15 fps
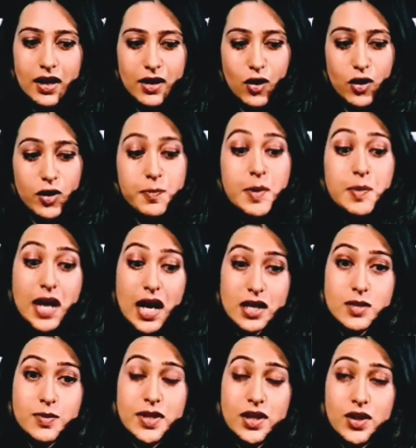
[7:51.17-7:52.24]
And a lot of people
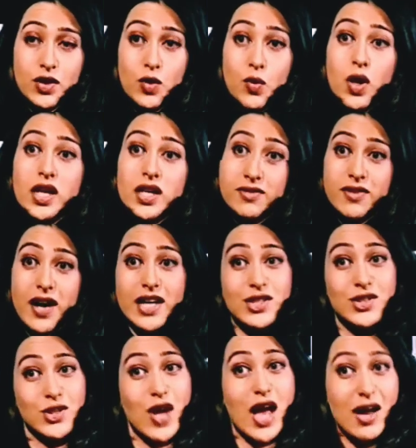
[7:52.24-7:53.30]
ask me that, what
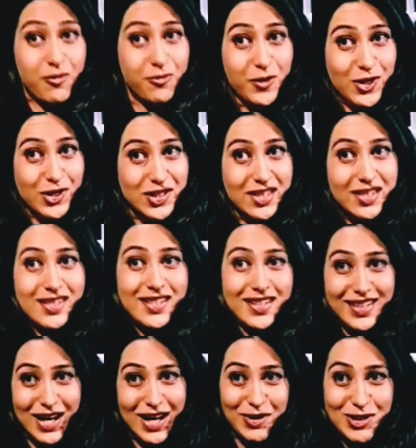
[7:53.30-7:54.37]
advice do you have for your
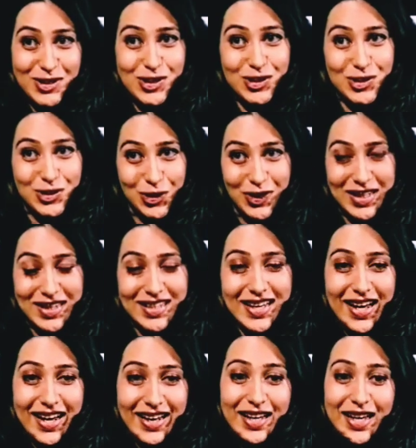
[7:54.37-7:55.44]
sister now that she's joining
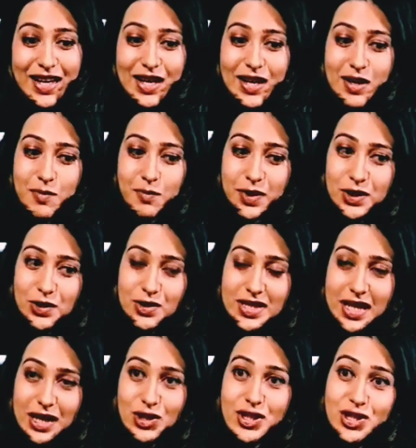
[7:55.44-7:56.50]
the line? But,
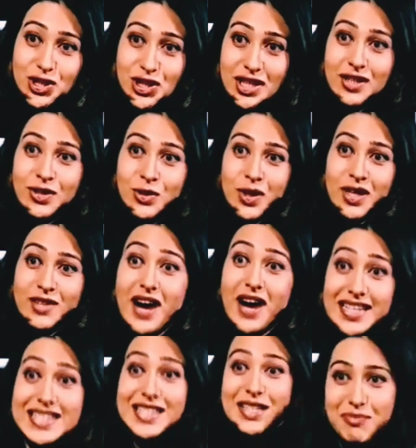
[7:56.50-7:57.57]
it's actually she who
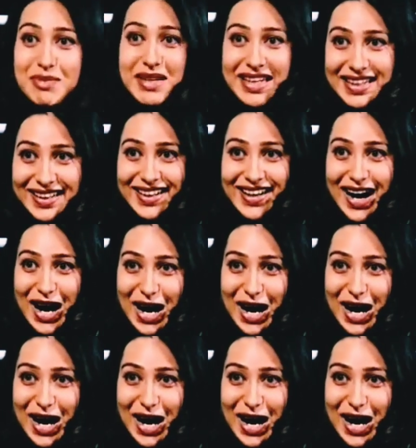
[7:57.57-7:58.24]
advises me.